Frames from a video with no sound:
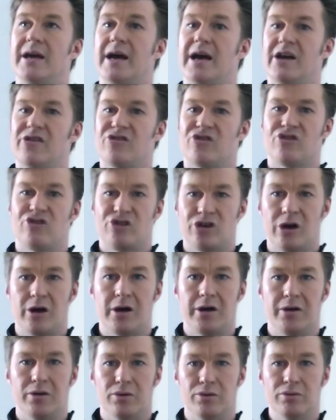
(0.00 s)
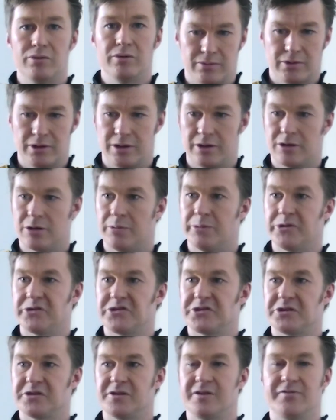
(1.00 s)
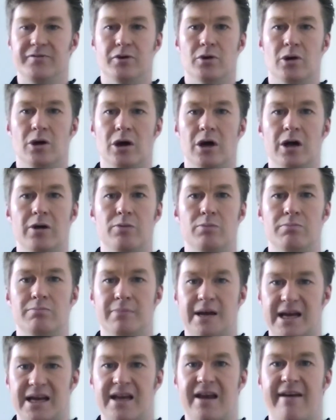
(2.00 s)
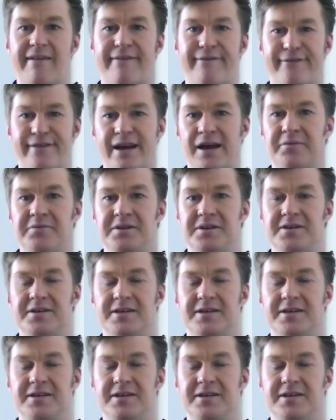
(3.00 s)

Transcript: as a child with a Commodore 64, I may have found this